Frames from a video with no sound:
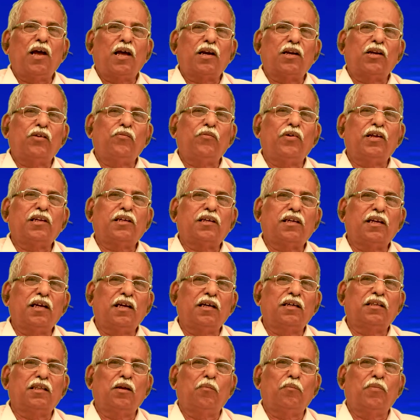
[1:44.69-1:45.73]
are
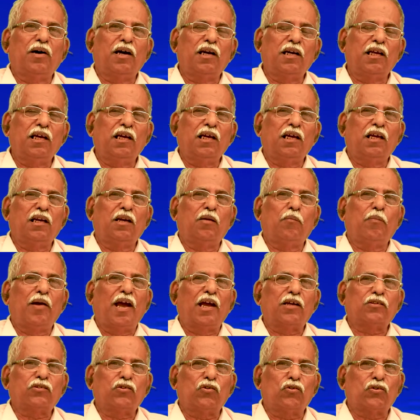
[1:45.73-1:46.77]
invested the money in a
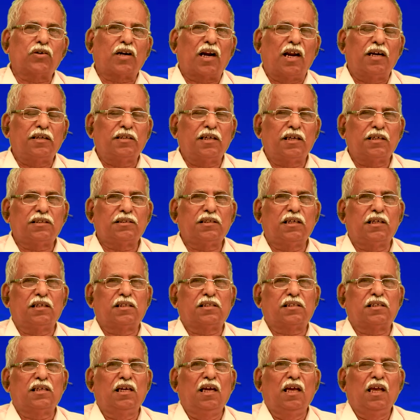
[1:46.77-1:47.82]
bank through
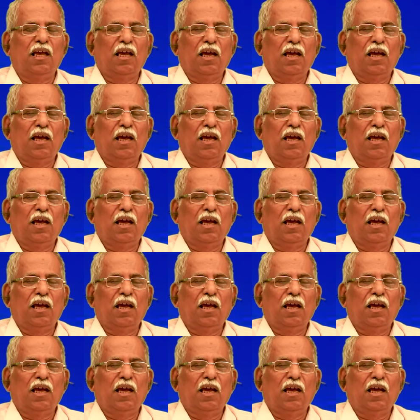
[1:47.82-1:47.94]
transactions.